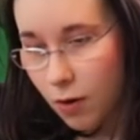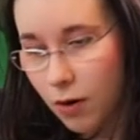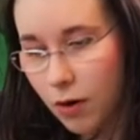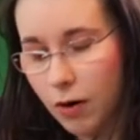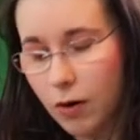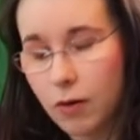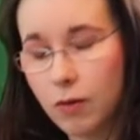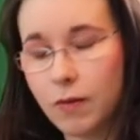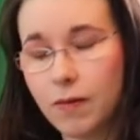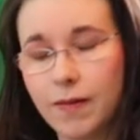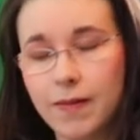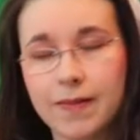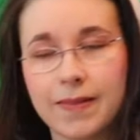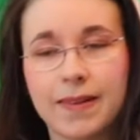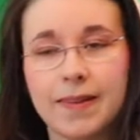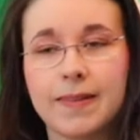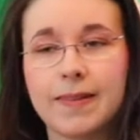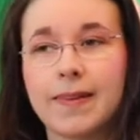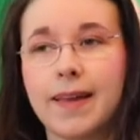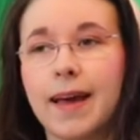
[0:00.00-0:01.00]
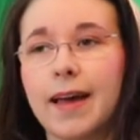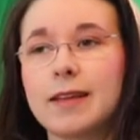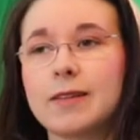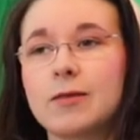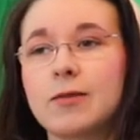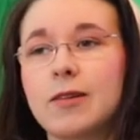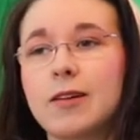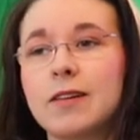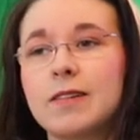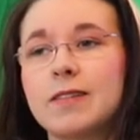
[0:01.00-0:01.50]
Oh, and then that's that
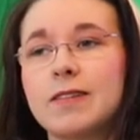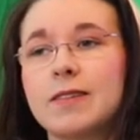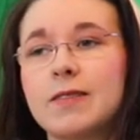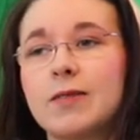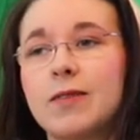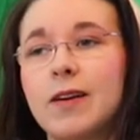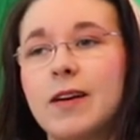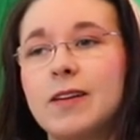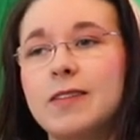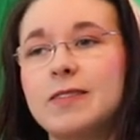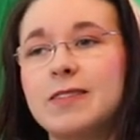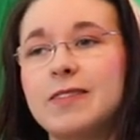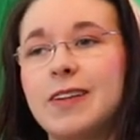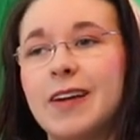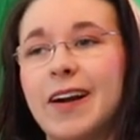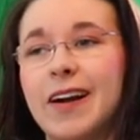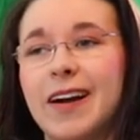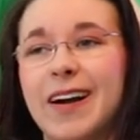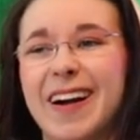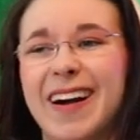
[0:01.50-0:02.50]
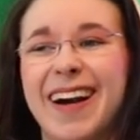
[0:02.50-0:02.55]
versus round jar,